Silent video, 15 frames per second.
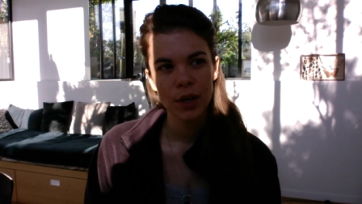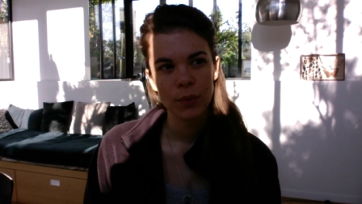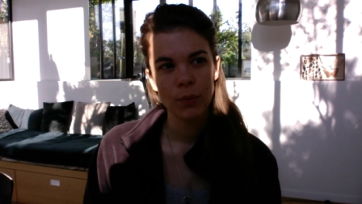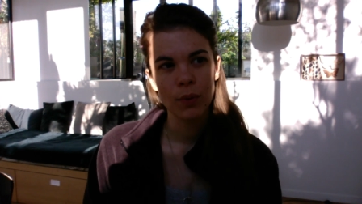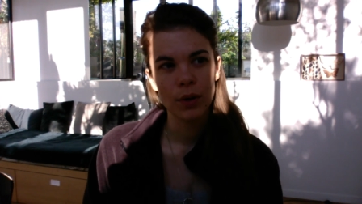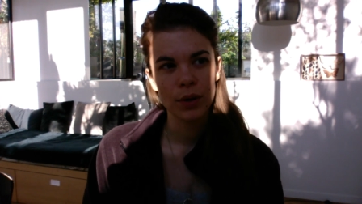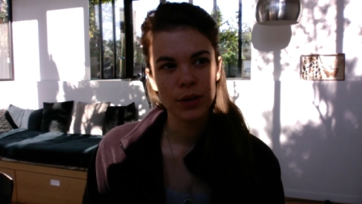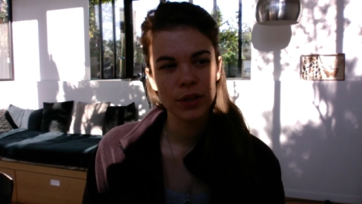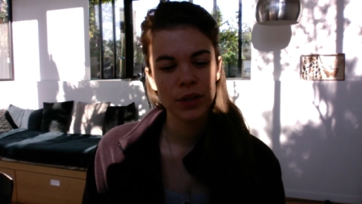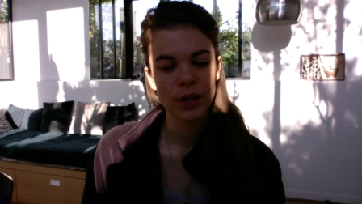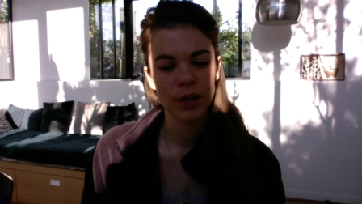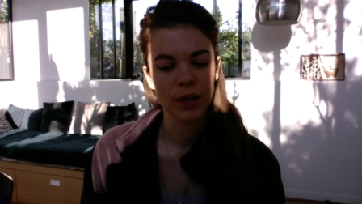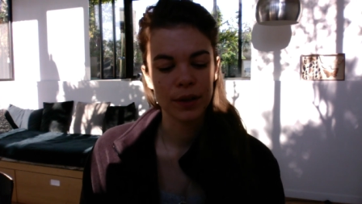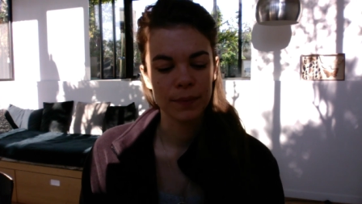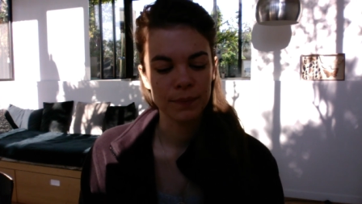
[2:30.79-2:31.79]
work
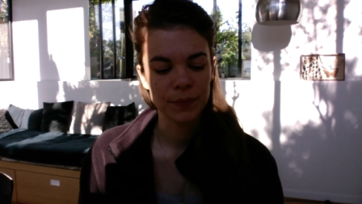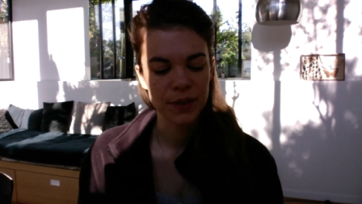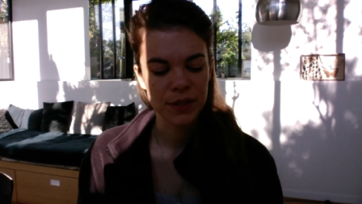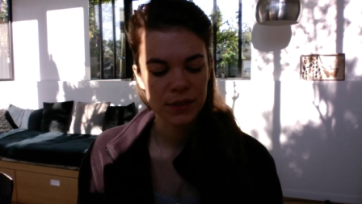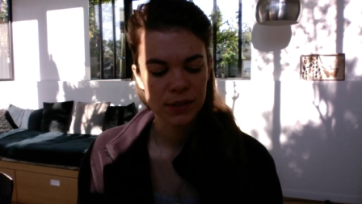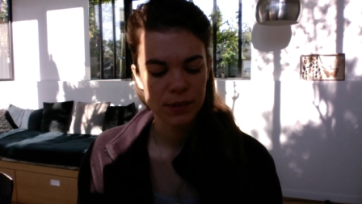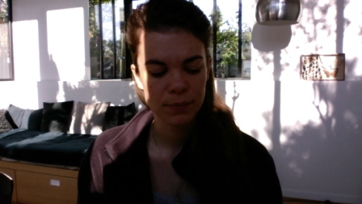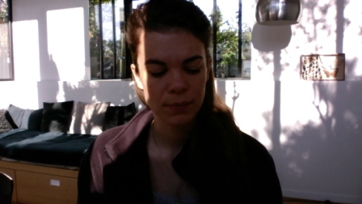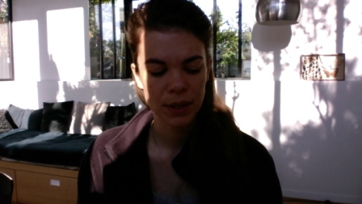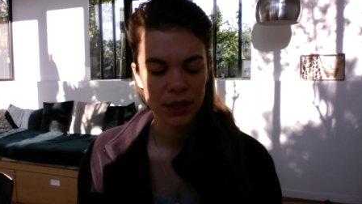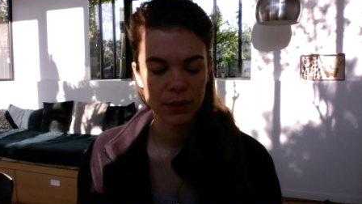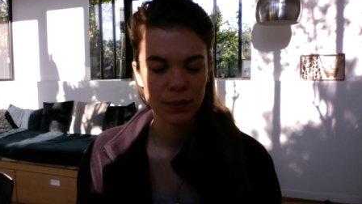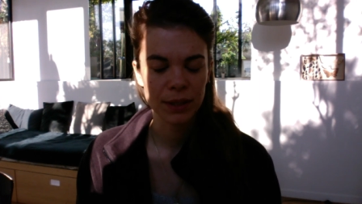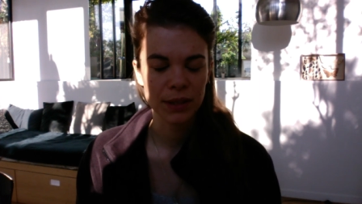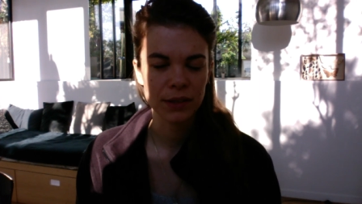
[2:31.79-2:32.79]
um, there's
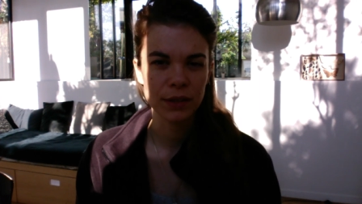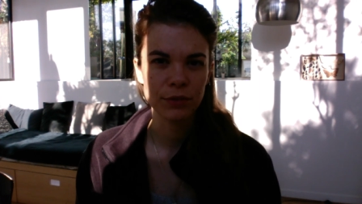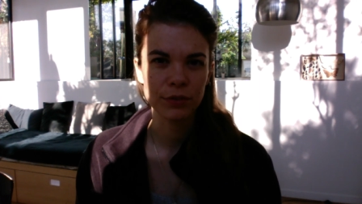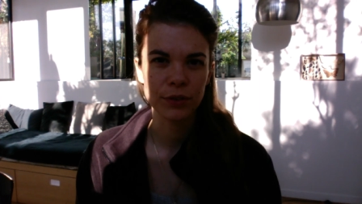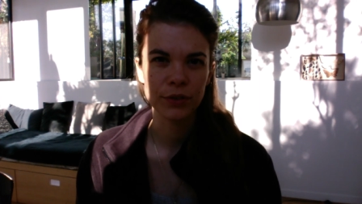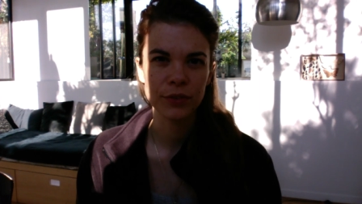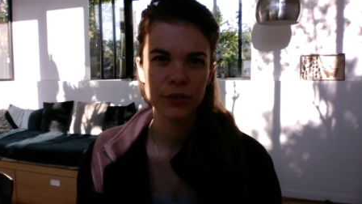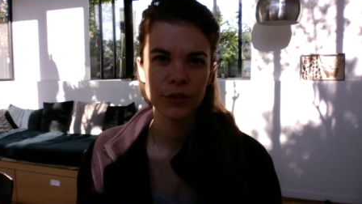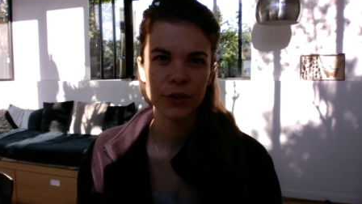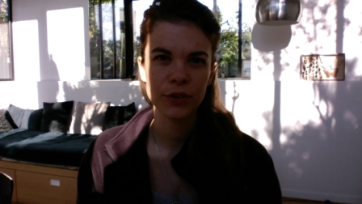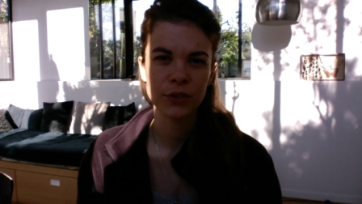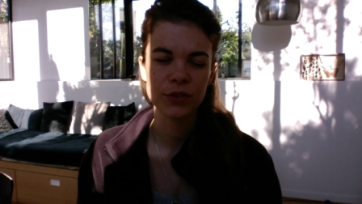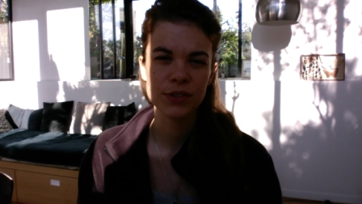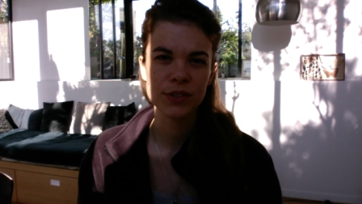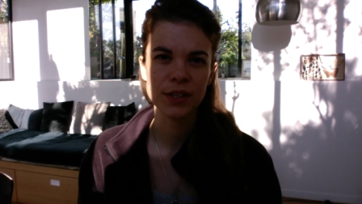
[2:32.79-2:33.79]
many many different
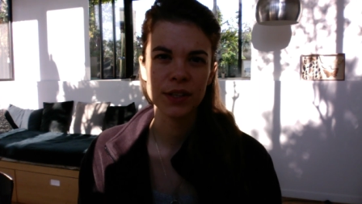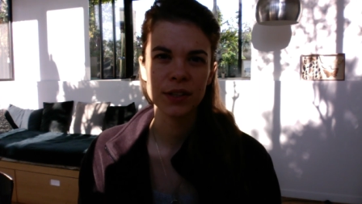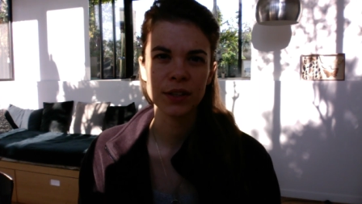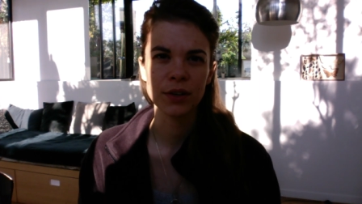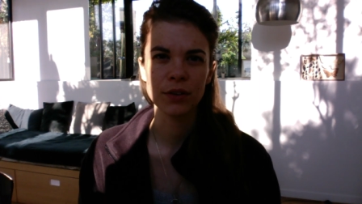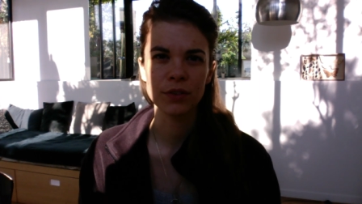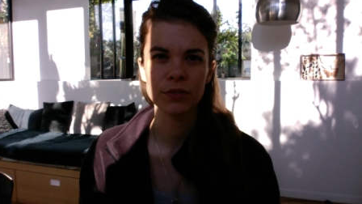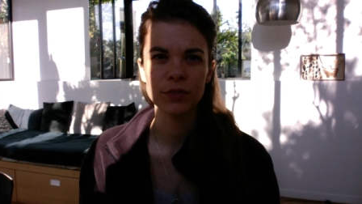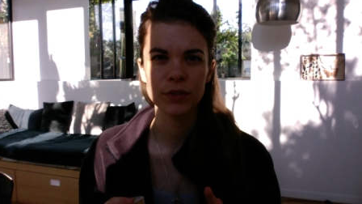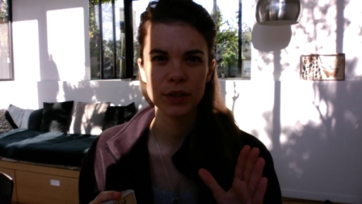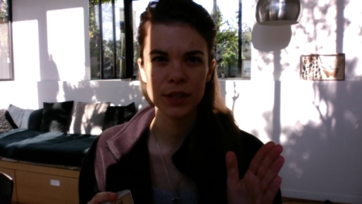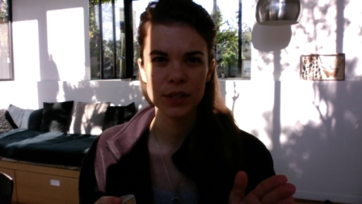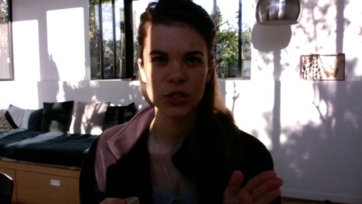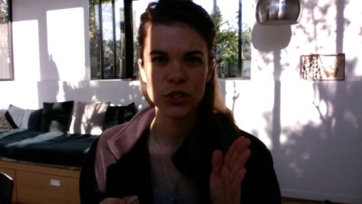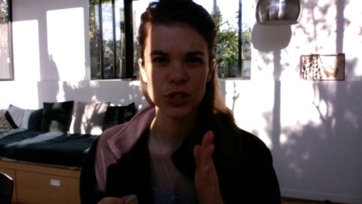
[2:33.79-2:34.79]
understanding of
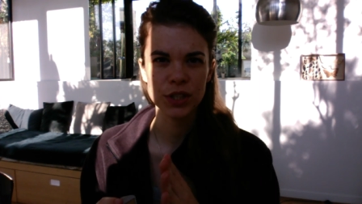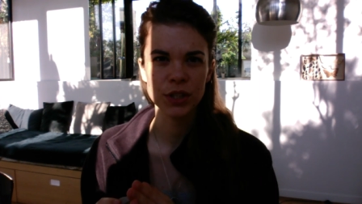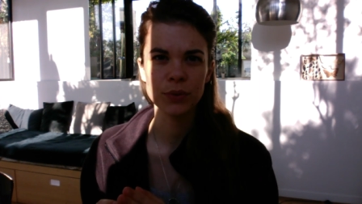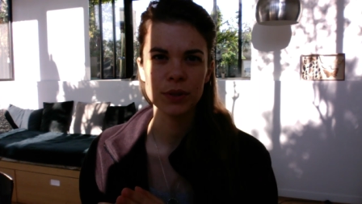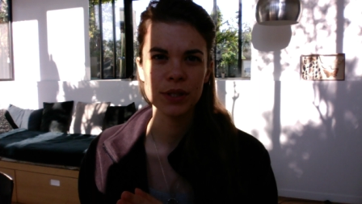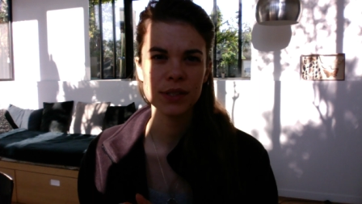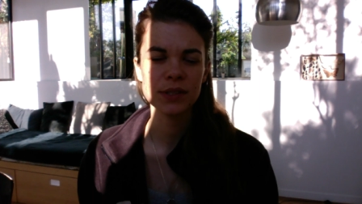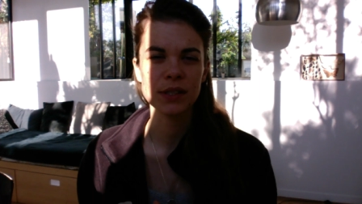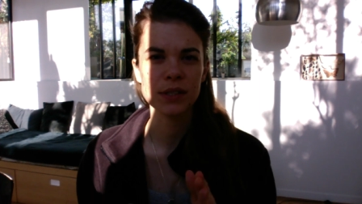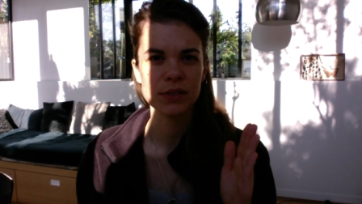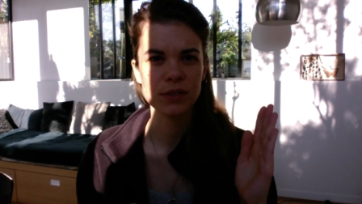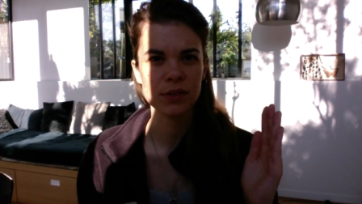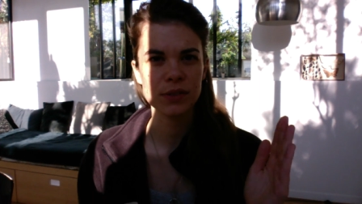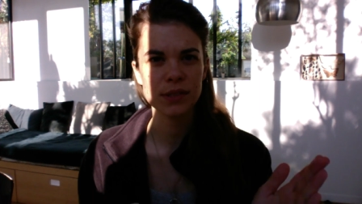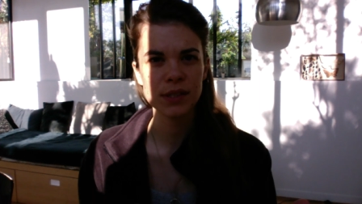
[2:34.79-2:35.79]
each degrees there's
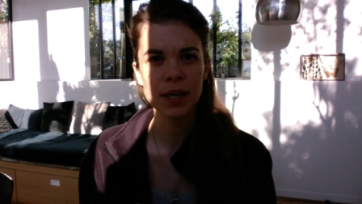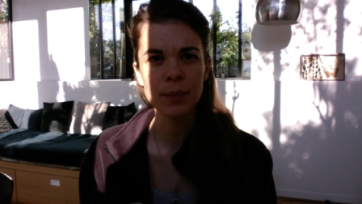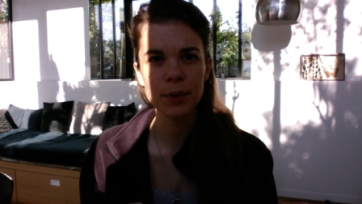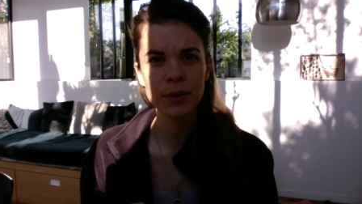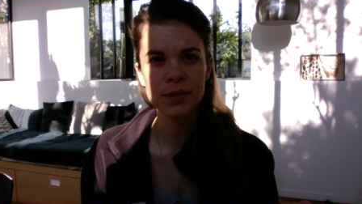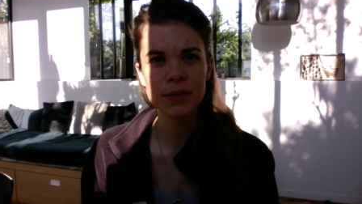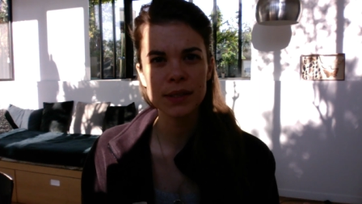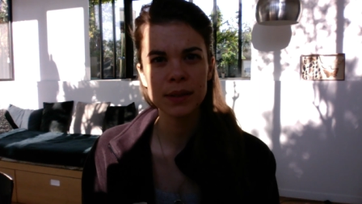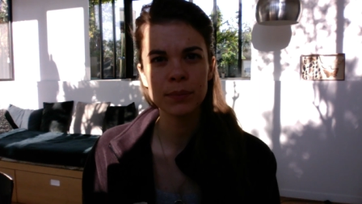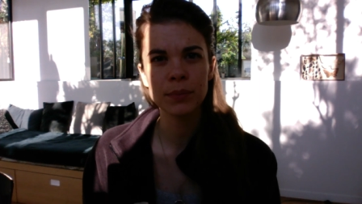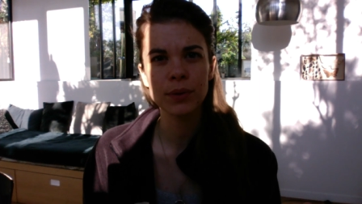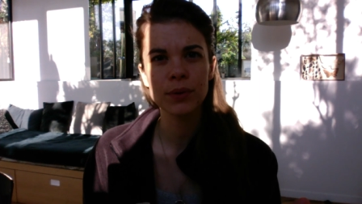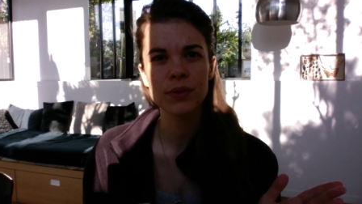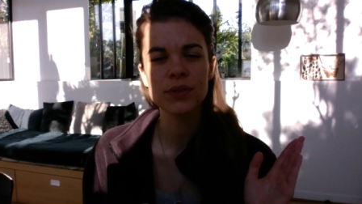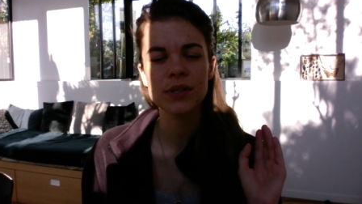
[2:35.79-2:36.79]
the sabian
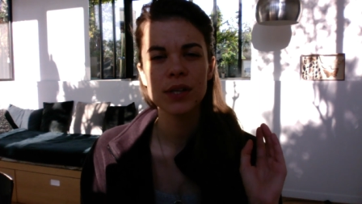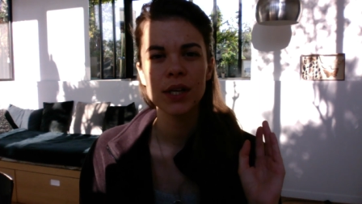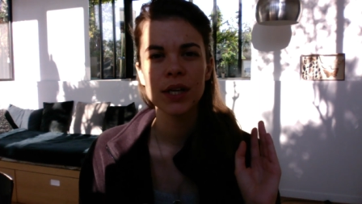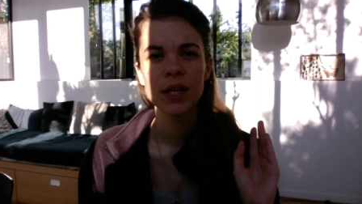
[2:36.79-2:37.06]
symbols